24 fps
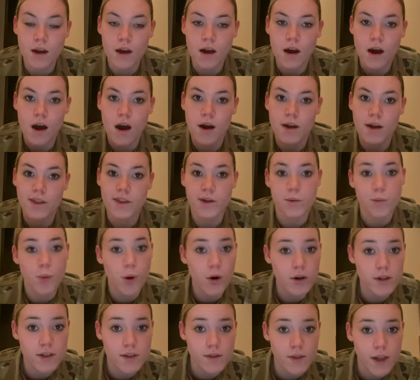Uh, the
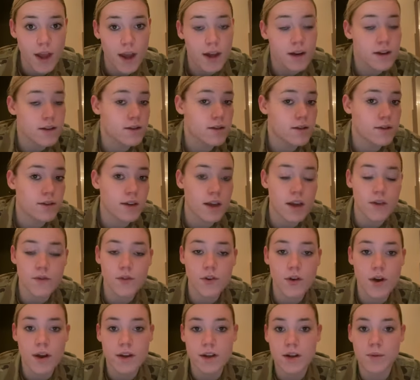importance of that is if
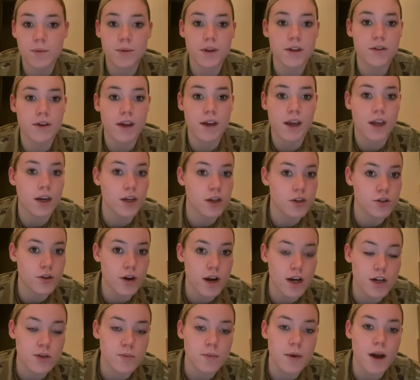you end up leaving any
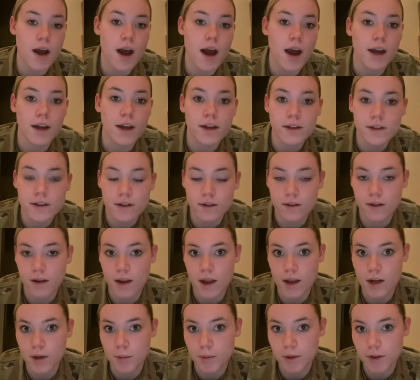trash behind and the
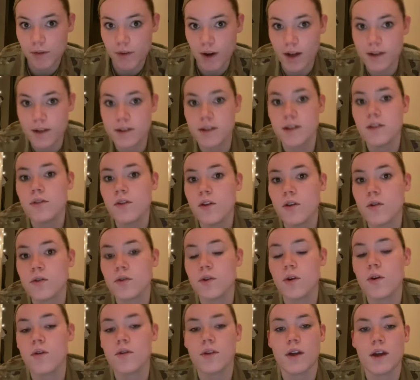enemy finds it, they'll
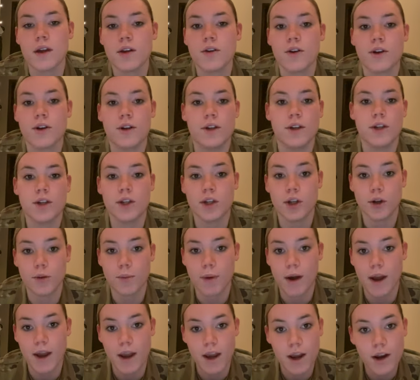know that you're in a
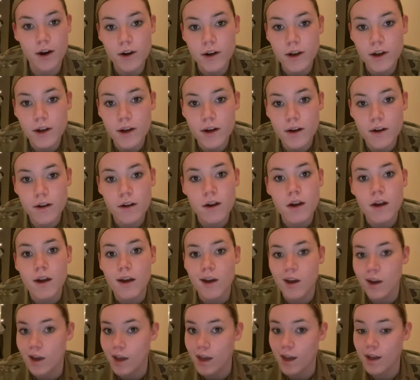nearby area,
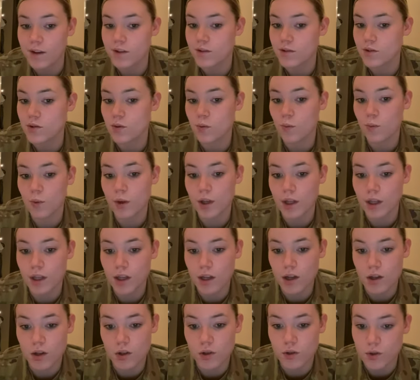and
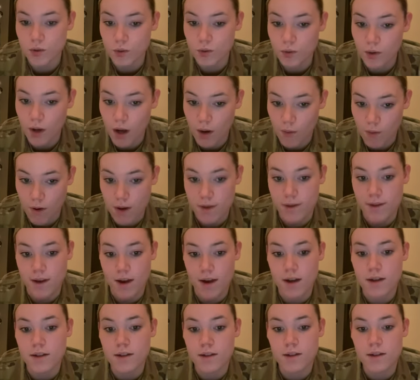we do not want
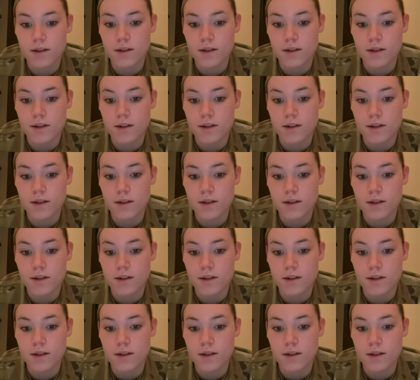that.